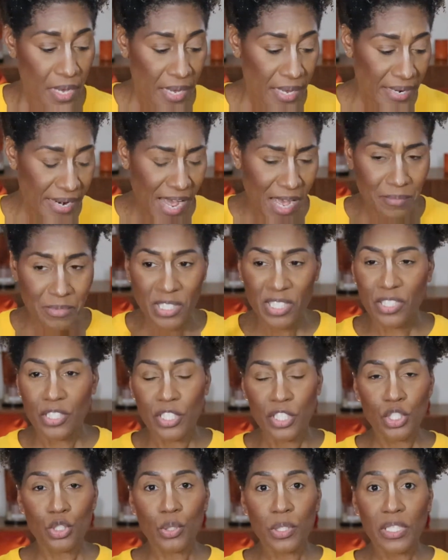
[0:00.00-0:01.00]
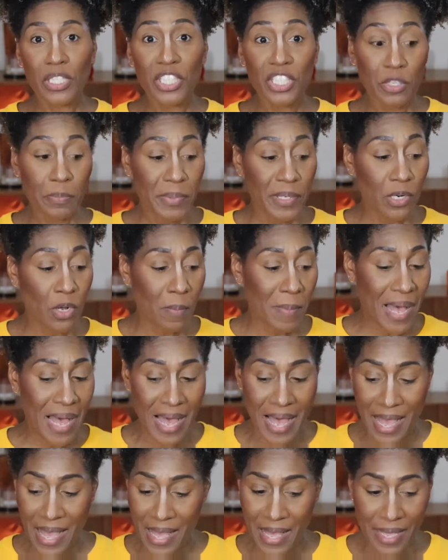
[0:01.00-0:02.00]
And now I'm just going to do a little bit on my
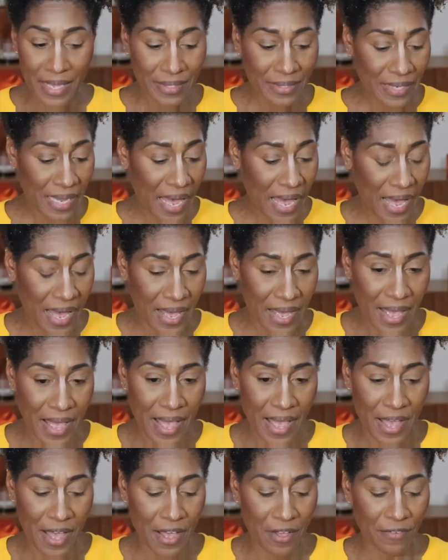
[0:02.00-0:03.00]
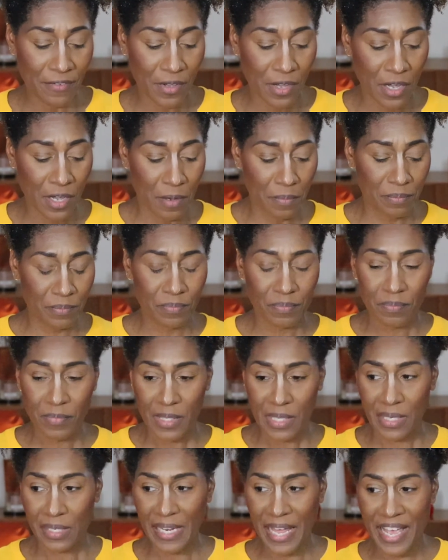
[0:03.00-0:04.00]
eyes. I have,
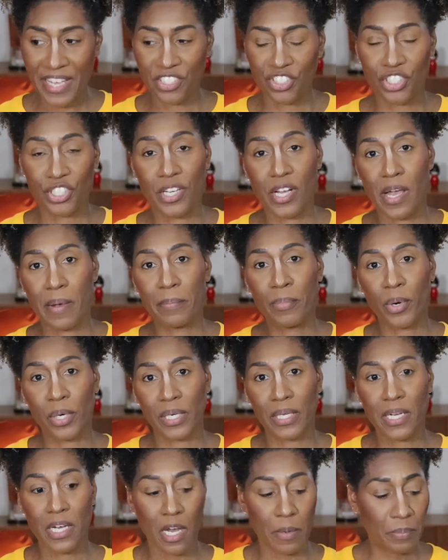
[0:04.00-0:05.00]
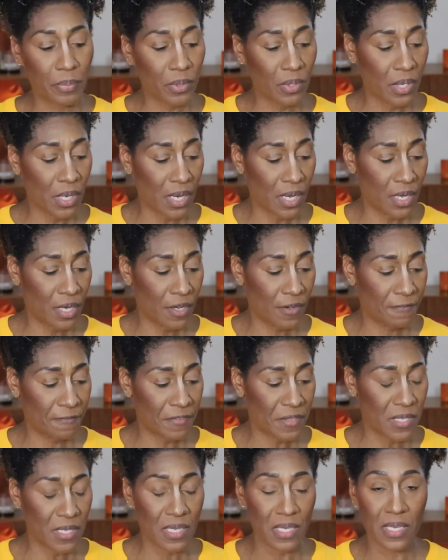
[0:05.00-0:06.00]
last year I bought a couple of
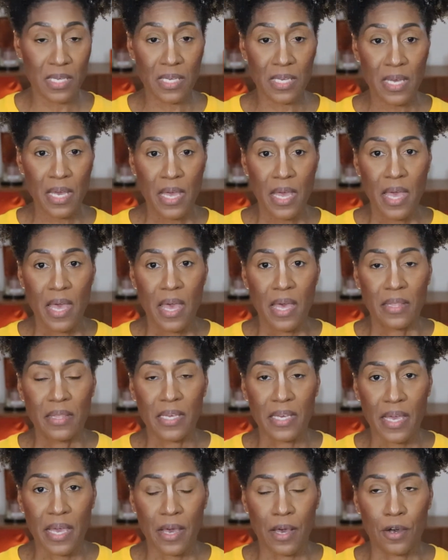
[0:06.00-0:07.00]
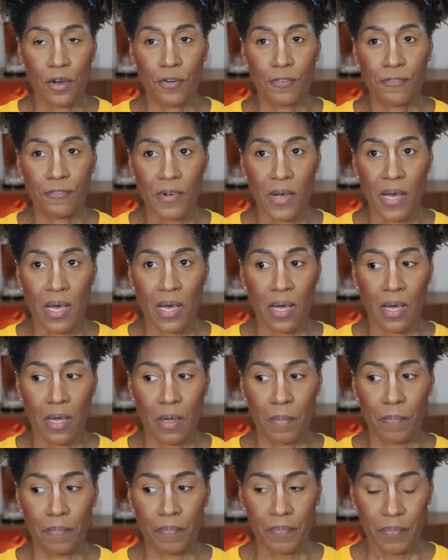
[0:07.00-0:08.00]
the e.l.f.
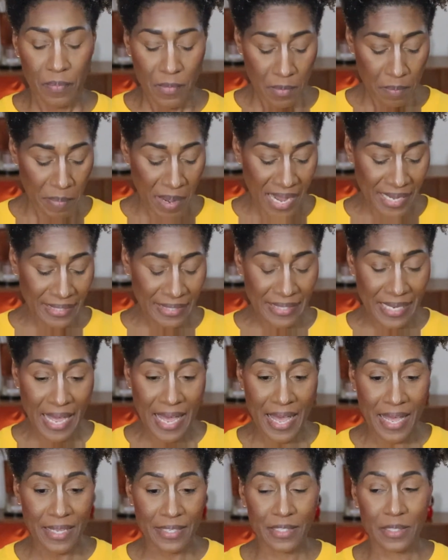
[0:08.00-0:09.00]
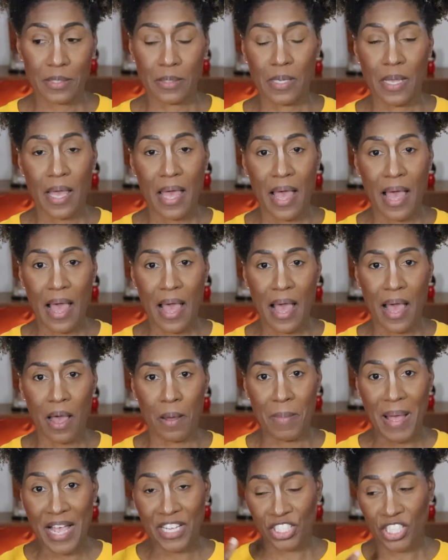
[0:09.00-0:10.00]
Bite Size
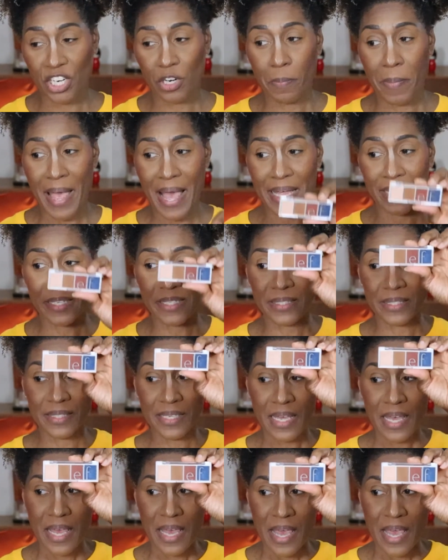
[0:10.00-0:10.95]
eyeshadow palettes.